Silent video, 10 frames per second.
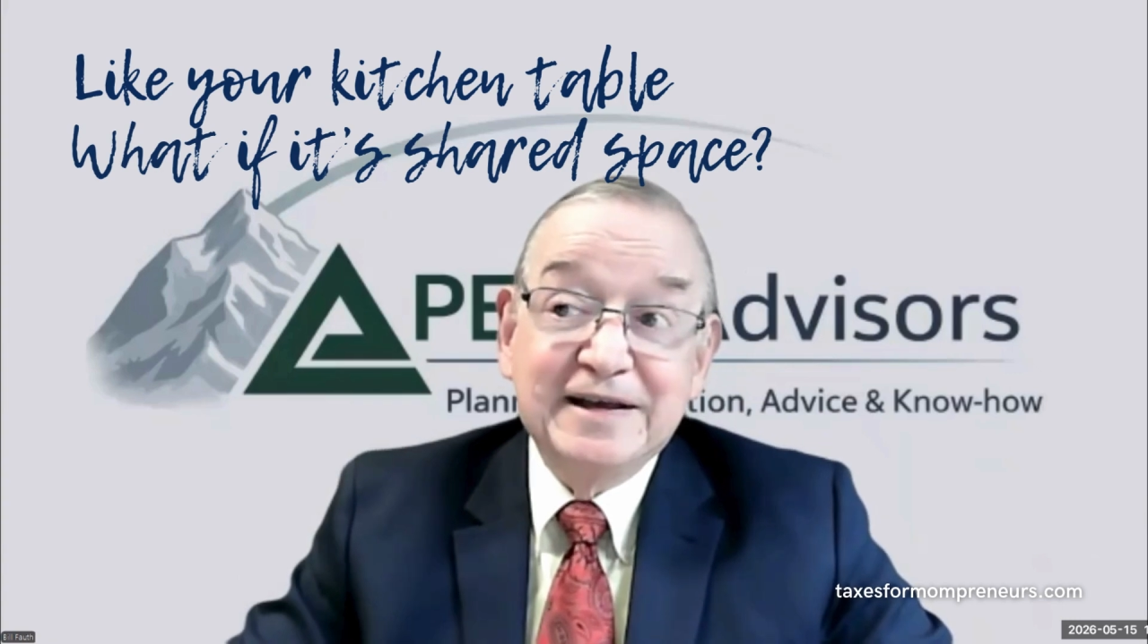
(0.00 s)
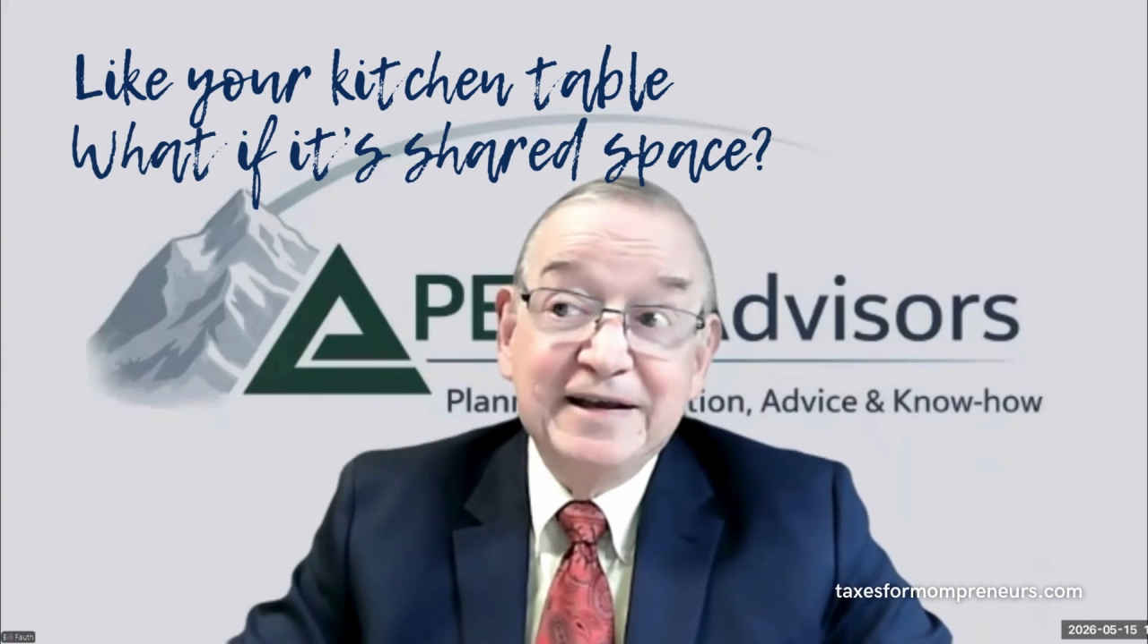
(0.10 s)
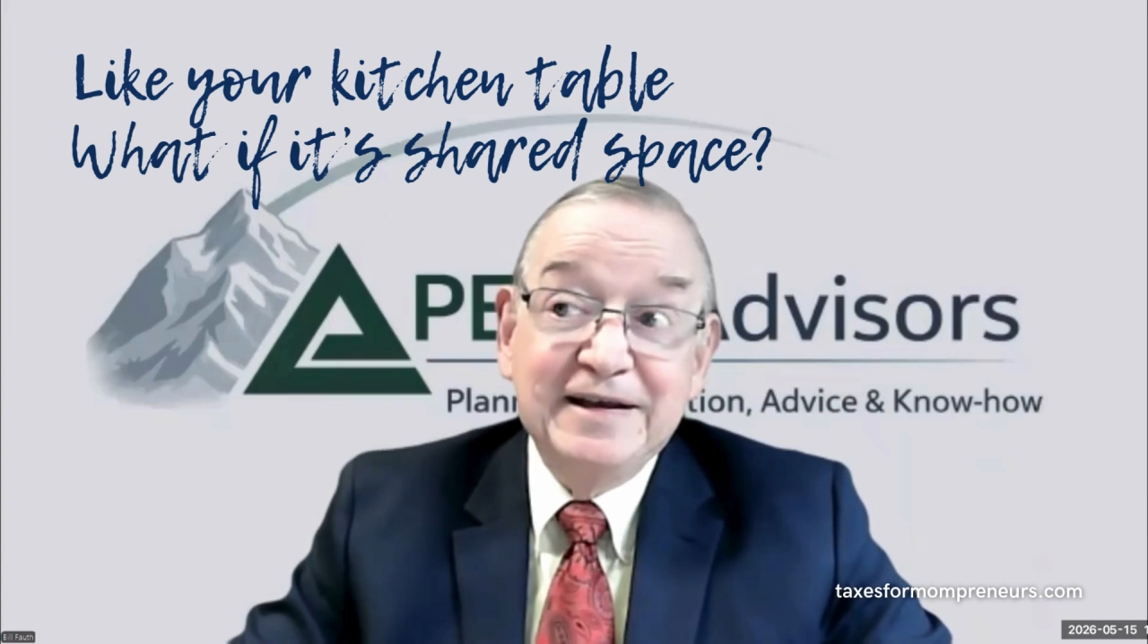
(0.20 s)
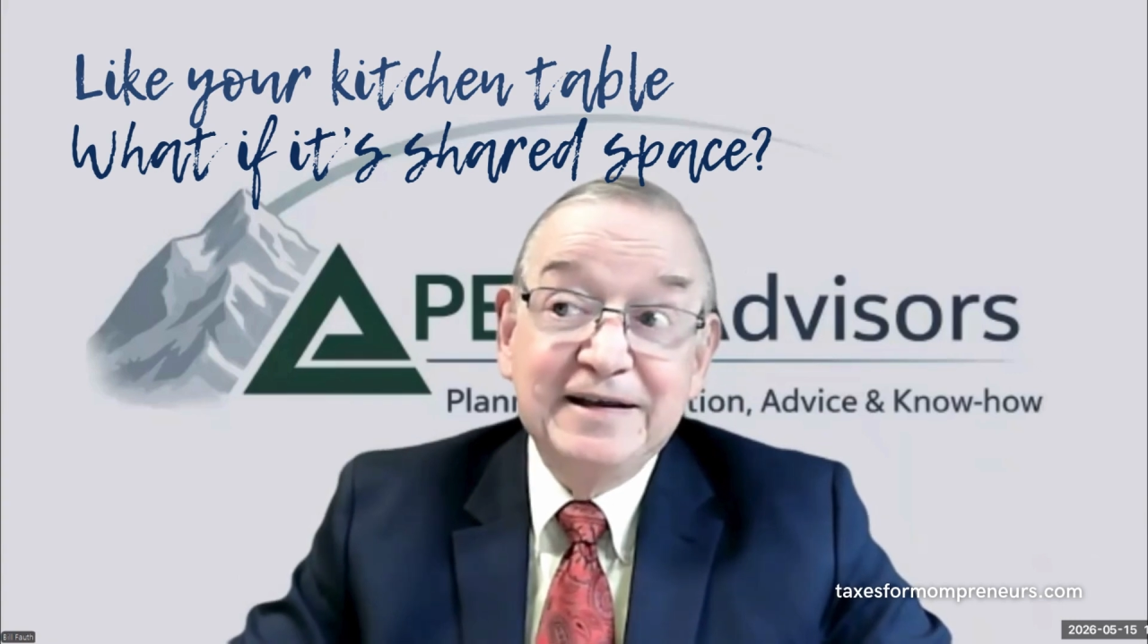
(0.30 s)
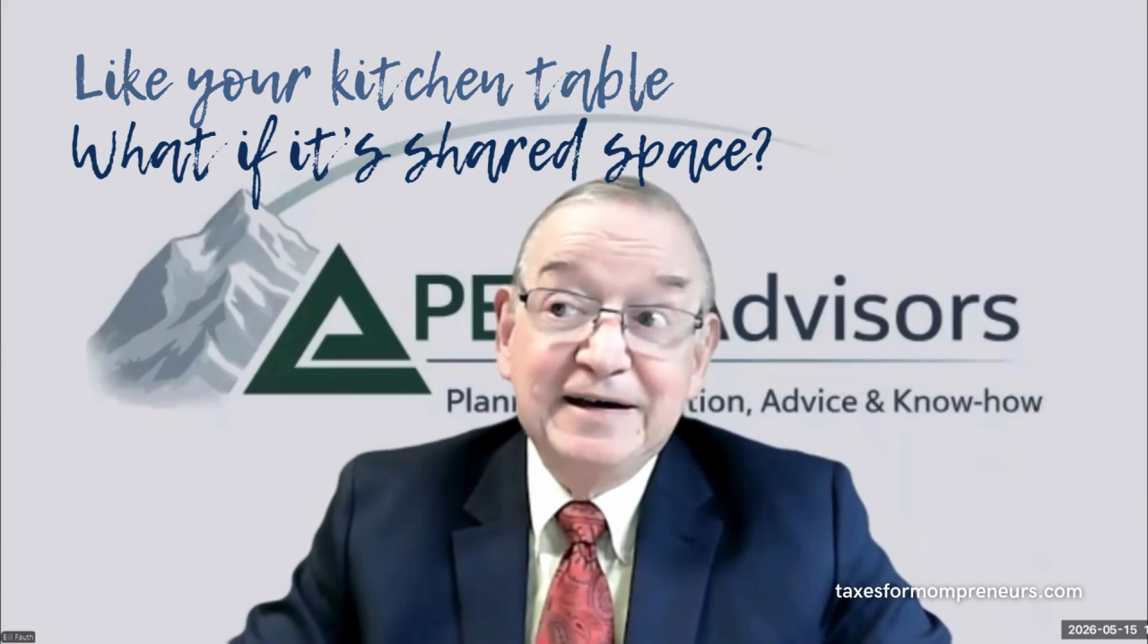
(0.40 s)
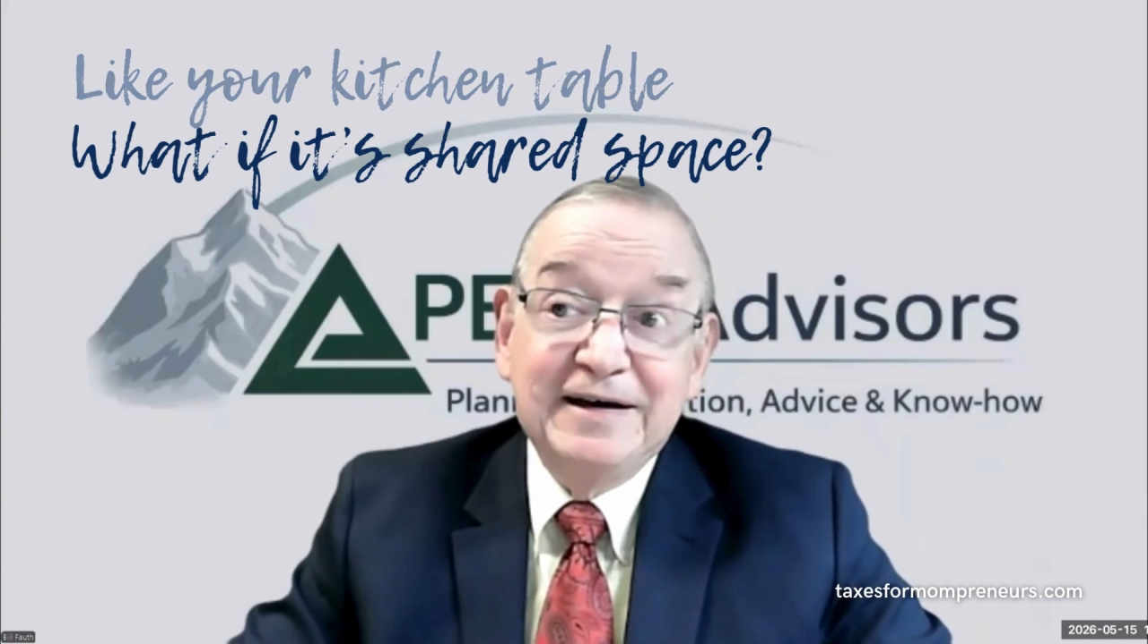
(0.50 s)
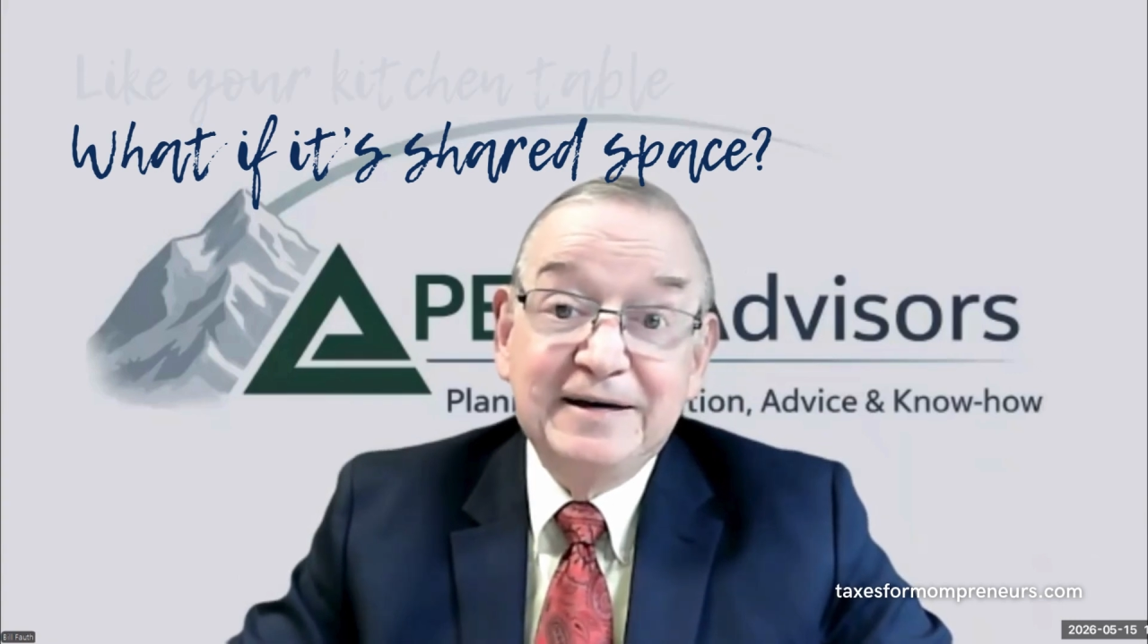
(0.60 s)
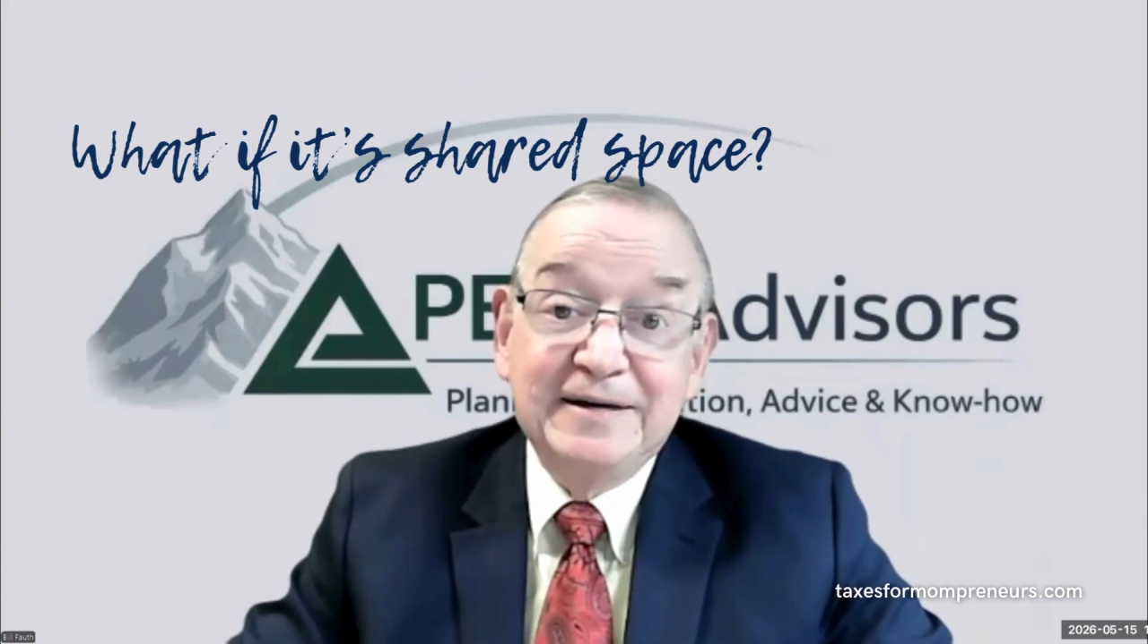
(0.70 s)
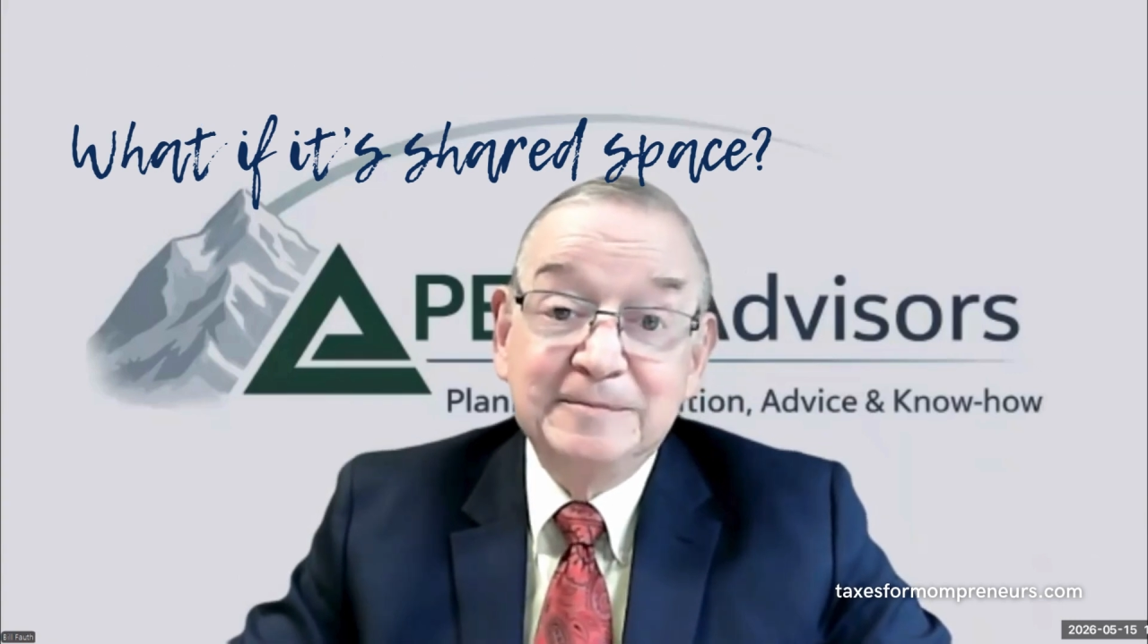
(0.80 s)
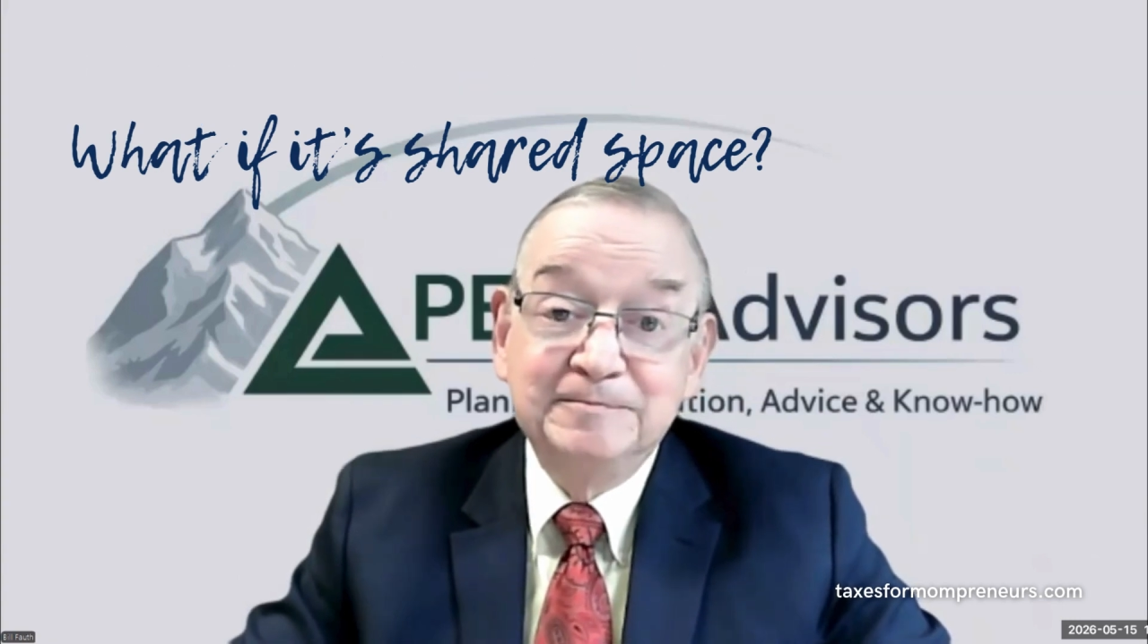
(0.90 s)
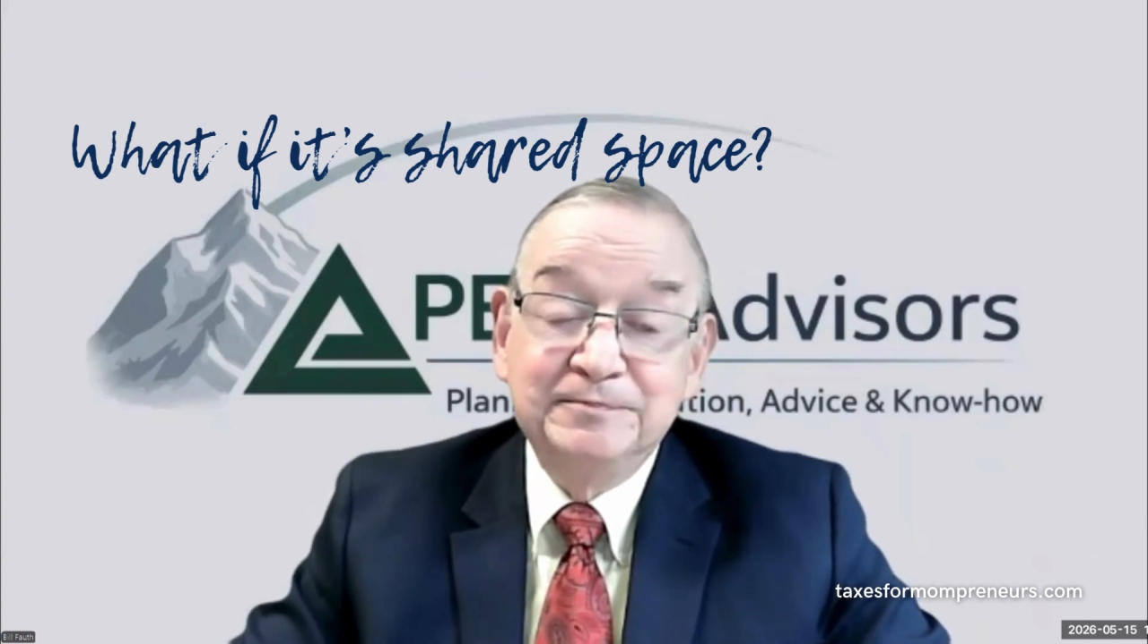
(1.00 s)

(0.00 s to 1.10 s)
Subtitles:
a